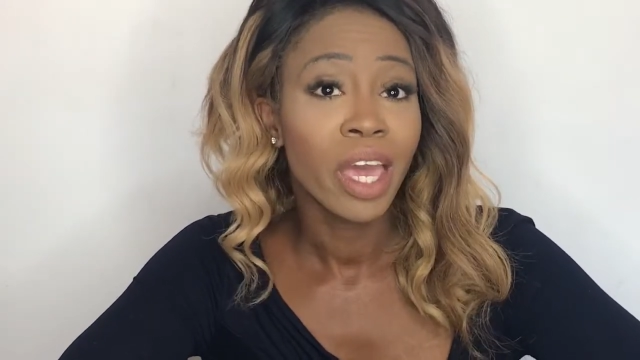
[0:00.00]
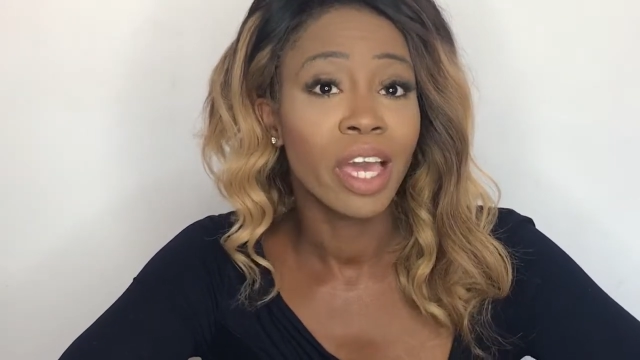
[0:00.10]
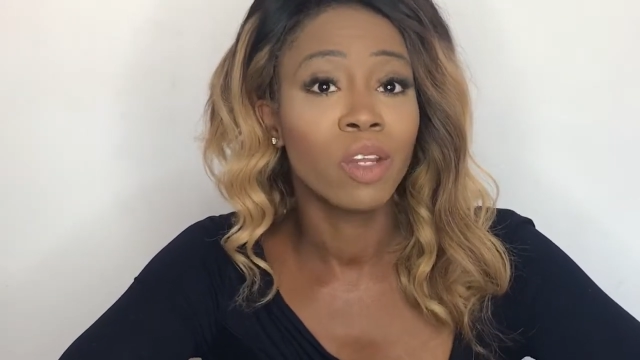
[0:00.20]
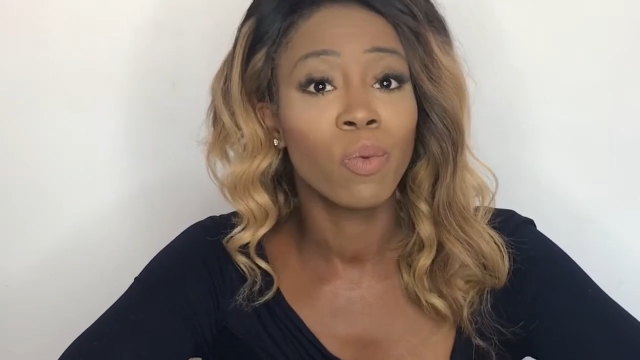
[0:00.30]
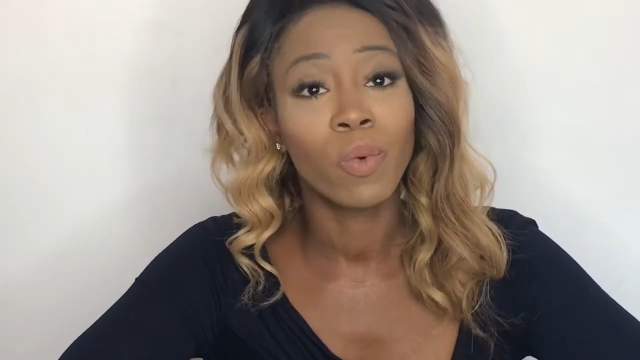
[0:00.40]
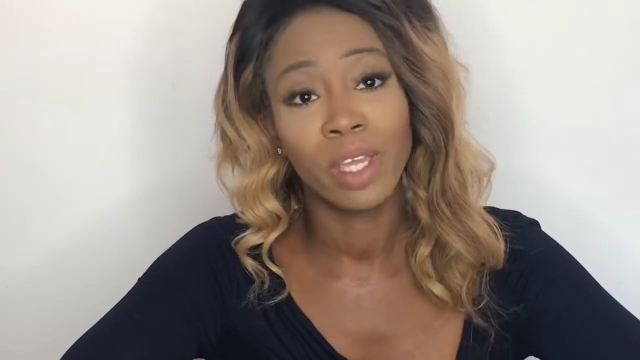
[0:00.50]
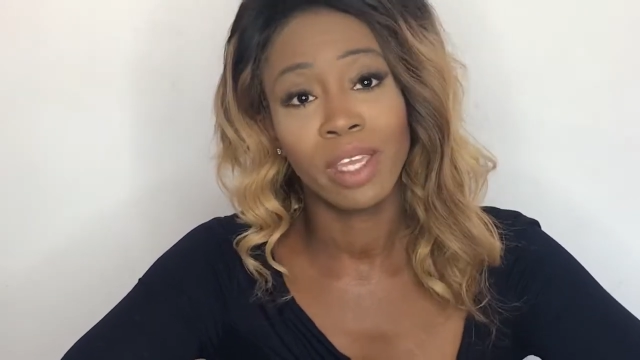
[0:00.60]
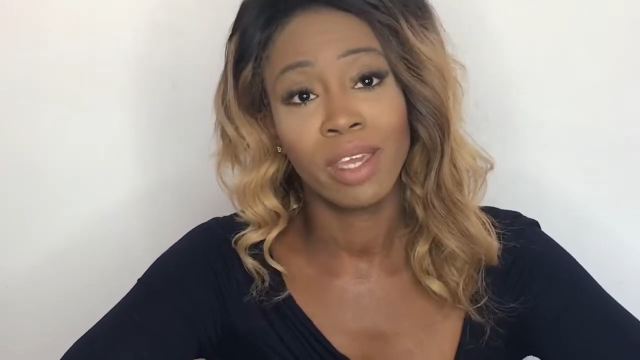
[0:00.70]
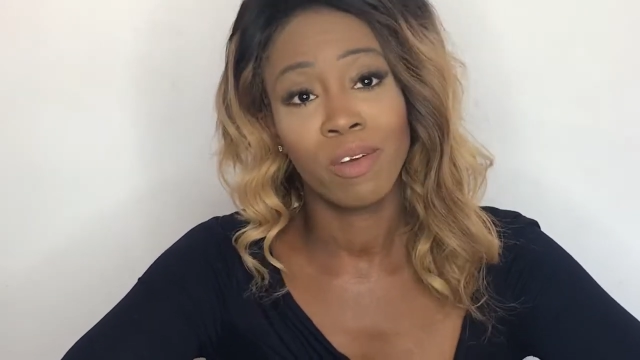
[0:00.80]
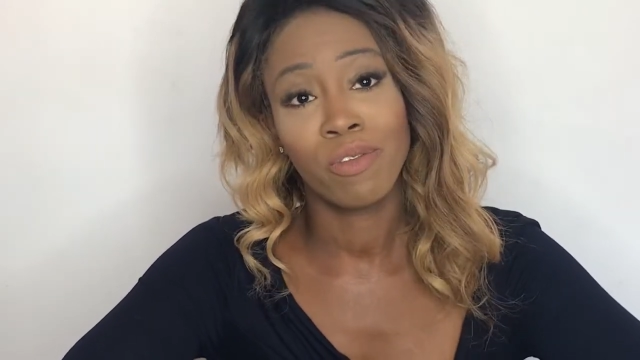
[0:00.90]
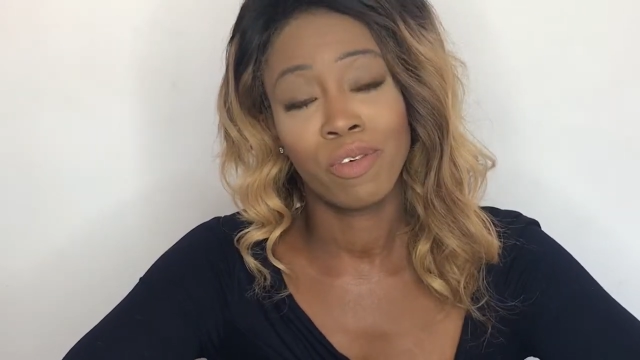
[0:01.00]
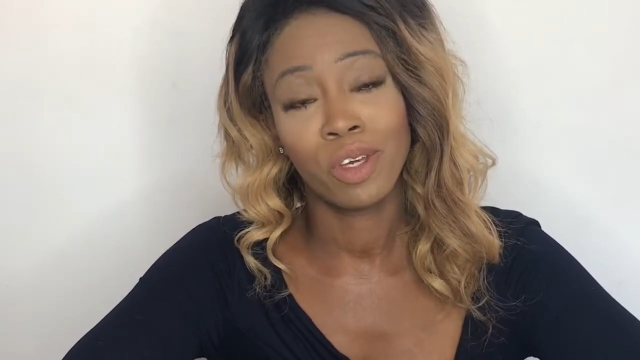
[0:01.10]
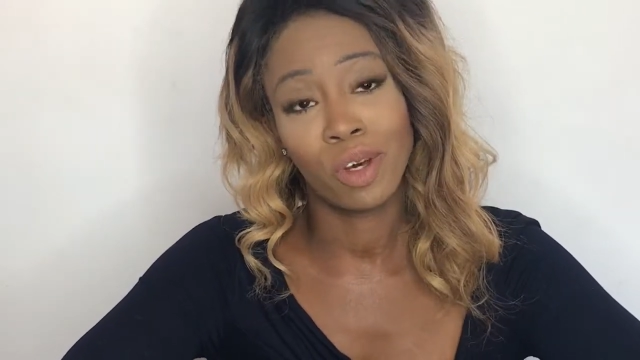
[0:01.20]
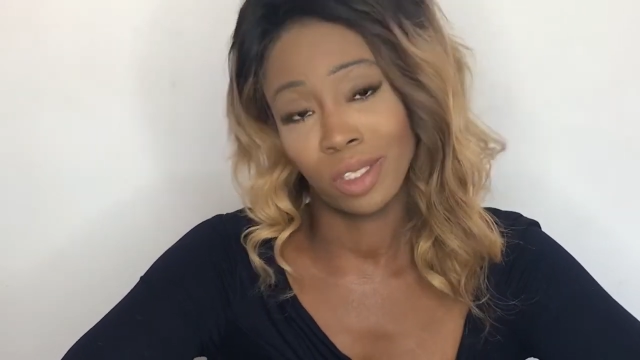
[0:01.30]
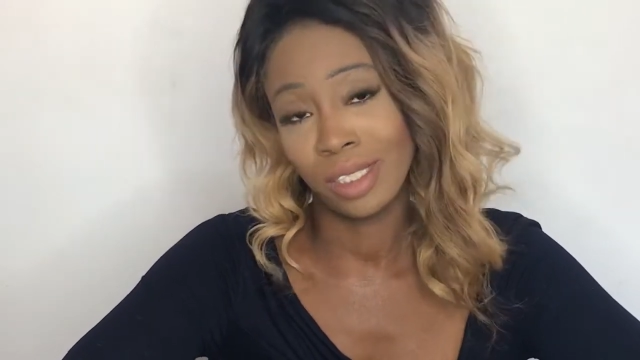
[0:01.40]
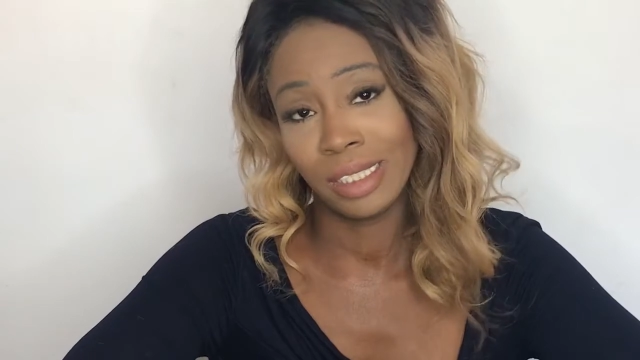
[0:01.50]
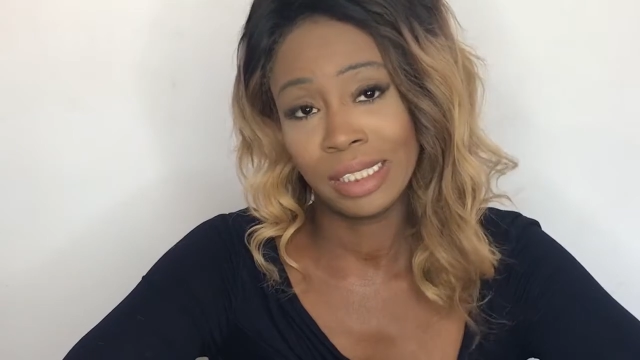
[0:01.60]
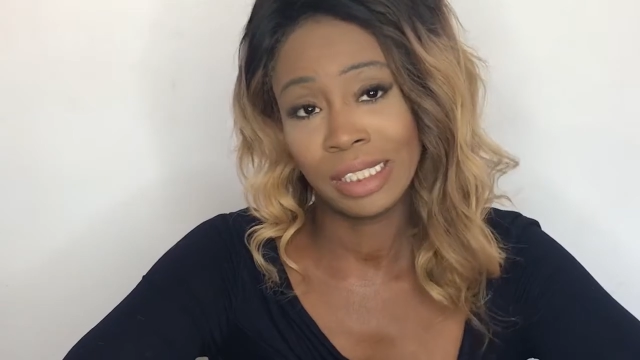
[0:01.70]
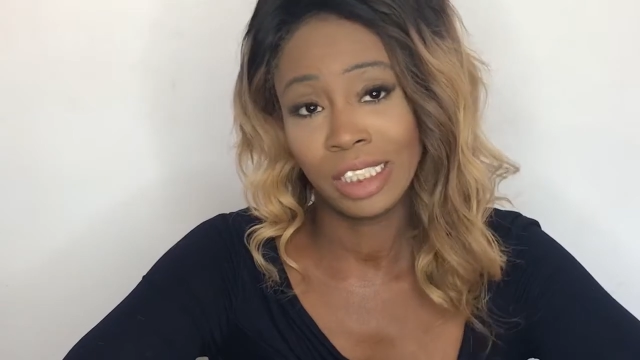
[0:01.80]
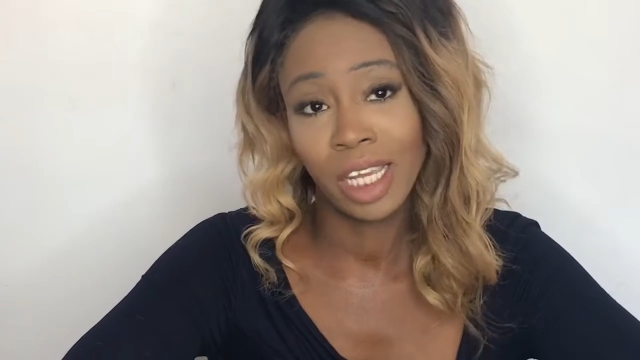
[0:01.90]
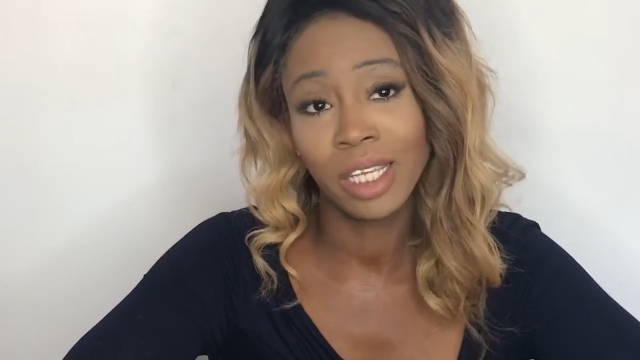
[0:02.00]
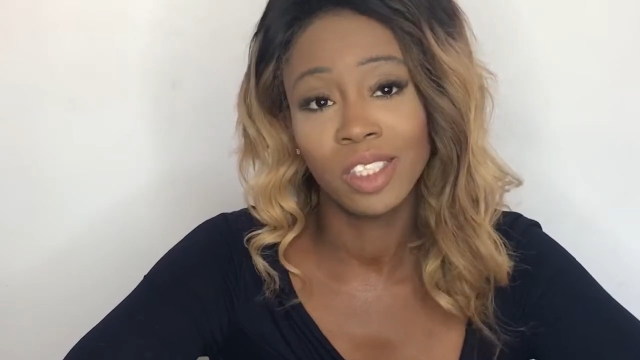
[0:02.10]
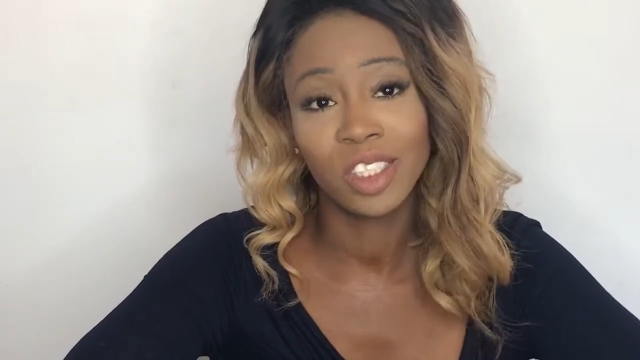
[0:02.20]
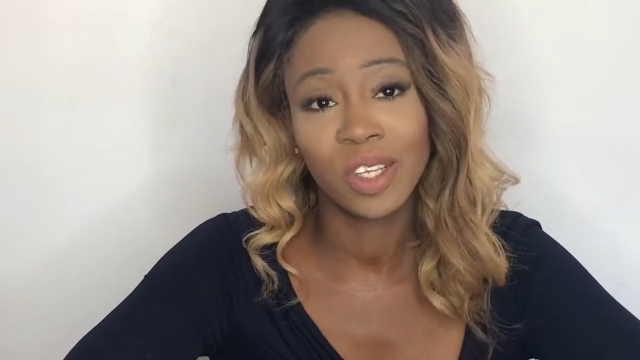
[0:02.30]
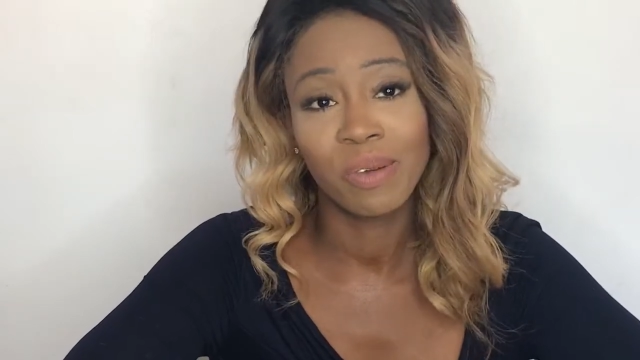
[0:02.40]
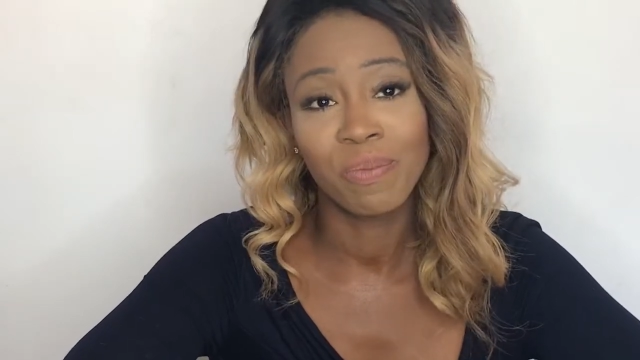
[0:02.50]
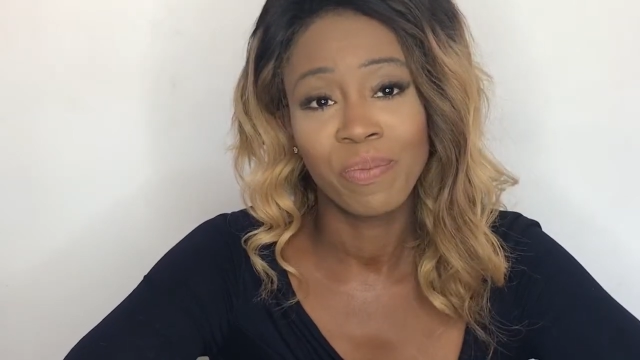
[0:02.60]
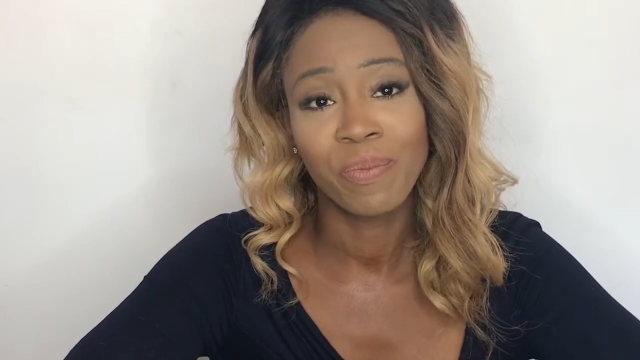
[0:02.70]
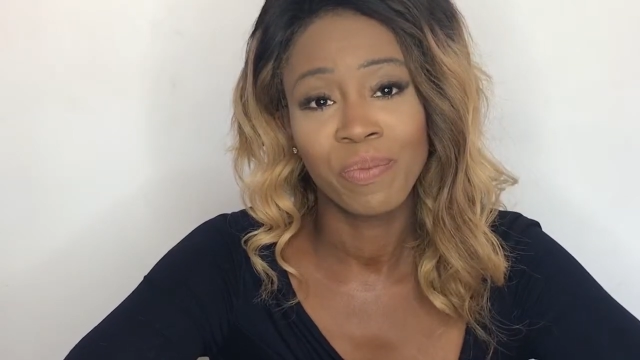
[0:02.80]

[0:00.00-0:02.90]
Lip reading: and we have forgotten to change them.